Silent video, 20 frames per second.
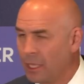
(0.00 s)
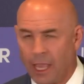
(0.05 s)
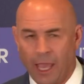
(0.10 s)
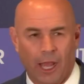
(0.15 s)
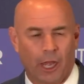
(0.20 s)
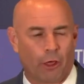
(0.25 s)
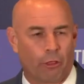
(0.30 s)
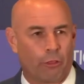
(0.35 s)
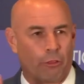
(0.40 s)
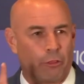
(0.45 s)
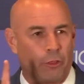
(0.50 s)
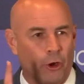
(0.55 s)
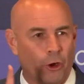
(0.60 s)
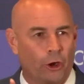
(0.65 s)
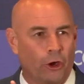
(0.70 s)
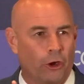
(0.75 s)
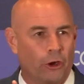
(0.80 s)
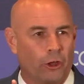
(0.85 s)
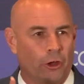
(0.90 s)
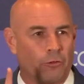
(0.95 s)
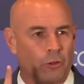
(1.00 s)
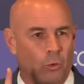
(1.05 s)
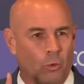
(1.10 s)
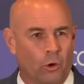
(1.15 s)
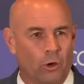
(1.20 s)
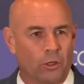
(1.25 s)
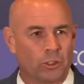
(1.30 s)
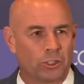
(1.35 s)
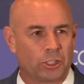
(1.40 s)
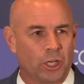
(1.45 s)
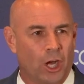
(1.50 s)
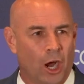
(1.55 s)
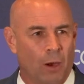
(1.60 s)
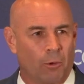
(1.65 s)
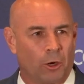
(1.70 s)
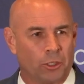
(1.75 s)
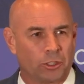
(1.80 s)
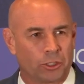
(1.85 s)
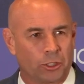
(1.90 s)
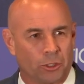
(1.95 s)
And a third of the world's
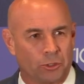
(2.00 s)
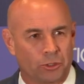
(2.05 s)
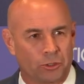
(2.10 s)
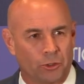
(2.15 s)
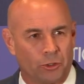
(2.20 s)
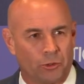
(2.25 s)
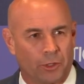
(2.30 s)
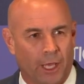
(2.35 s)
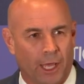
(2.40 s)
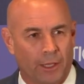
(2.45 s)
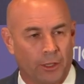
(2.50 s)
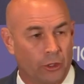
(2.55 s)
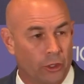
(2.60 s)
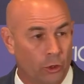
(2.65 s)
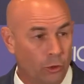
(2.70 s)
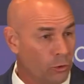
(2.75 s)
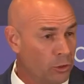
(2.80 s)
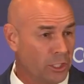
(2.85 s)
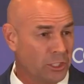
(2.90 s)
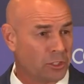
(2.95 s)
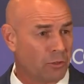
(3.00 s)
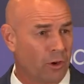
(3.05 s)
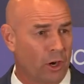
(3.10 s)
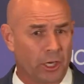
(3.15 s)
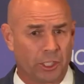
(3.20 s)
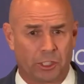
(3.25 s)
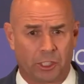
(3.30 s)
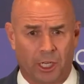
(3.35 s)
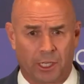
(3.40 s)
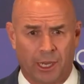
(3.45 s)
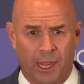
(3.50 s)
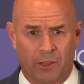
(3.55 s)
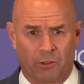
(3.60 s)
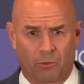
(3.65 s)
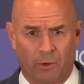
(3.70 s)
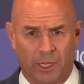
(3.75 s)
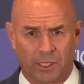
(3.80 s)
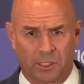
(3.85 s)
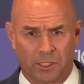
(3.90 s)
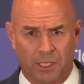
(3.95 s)
commerce goes through that. The Houthis have already shut down the
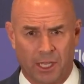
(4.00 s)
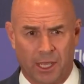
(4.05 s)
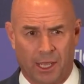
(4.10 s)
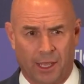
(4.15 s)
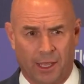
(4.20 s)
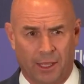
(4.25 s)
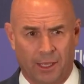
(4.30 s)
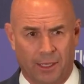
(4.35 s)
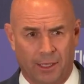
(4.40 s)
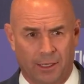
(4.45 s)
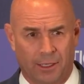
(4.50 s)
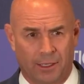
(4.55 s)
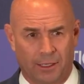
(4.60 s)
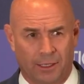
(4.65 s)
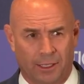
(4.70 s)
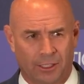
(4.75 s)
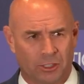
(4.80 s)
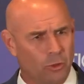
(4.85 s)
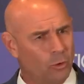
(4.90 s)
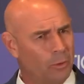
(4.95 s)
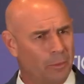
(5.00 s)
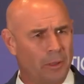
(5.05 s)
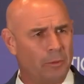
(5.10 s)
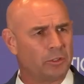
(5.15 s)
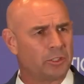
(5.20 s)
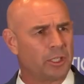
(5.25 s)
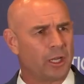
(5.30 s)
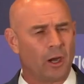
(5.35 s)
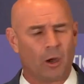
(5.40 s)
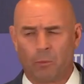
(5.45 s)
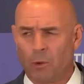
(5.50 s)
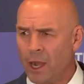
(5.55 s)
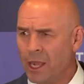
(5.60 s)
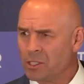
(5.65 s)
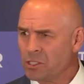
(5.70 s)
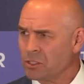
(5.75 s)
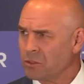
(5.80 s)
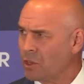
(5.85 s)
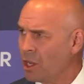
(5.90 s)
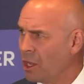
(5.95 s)
Red Sea. And so when people say our
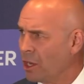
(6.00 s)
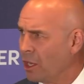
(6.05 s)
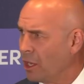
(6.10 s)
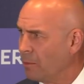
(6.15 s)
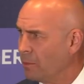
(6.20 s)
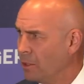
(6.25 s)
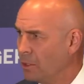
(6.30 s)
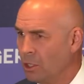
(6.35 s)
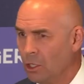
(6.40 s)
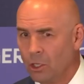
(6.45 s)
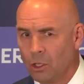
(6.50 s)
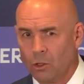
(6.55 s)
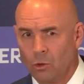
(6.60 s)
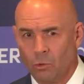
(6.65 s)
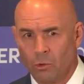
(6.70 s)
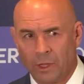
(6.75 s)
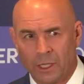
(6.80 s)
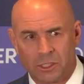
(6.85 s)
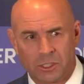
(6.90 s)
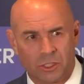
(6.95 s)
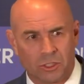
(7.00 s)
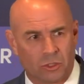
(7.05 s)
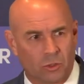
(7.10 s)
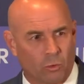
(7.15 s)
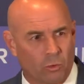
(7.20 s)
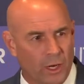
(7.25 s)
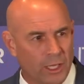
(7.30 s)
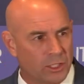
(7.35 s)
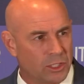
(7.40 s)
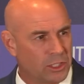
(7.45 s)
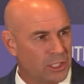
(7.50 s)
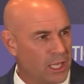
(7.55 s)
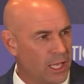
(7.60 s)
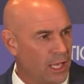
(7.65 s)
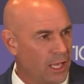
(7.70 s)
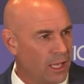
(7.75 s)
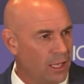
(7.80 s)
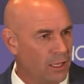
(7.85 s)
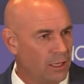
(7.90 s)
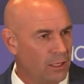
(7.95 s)
prices have gone up, well, that's because the Red
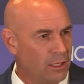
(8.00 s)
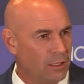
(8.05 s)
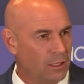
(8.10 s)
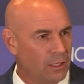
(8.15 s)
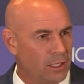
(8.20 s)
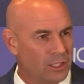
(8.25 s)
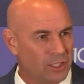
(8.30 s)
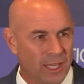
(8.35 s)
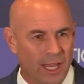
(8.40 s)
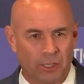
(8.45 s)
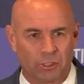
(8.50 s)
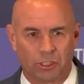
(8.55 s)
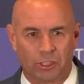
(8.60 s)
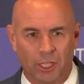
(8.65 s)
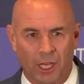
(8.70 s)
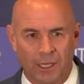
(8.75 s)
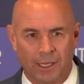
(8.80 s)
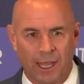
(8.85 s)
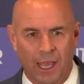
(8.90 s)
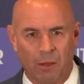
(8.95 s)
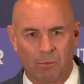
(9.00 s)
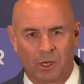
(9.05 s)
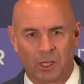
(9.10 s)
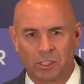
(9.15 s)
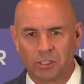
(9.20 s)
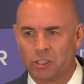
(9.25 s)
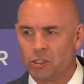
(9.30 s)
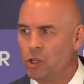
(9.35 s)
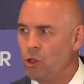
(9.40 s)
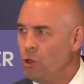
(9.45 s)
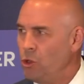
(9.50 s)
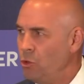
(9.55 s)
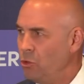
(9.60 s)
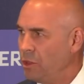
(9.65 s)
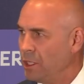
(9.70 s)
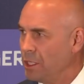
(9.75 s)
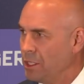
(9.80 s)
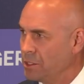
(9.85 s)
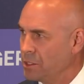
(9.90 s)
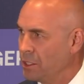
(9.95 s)
Sea is now shut down because of the
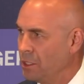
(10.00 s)
Houthis.